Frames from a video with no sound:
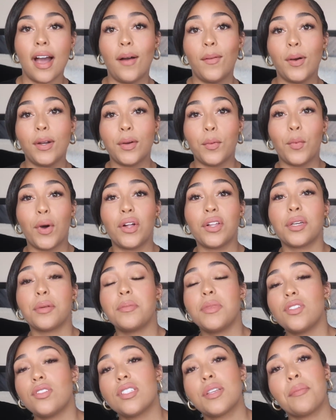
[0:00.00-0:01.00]
I want to
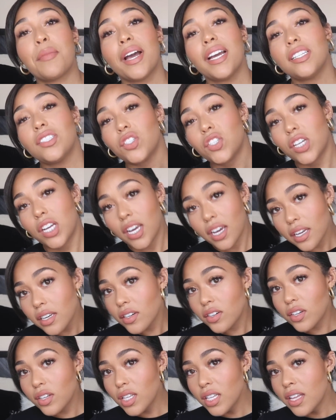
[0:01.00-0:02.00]
welcome you to my
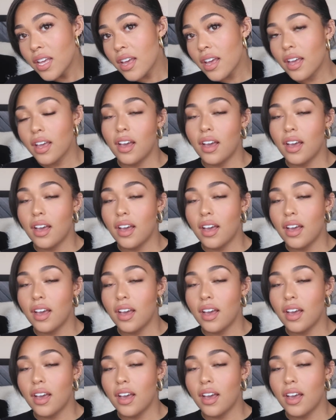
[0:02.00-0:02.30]
channel.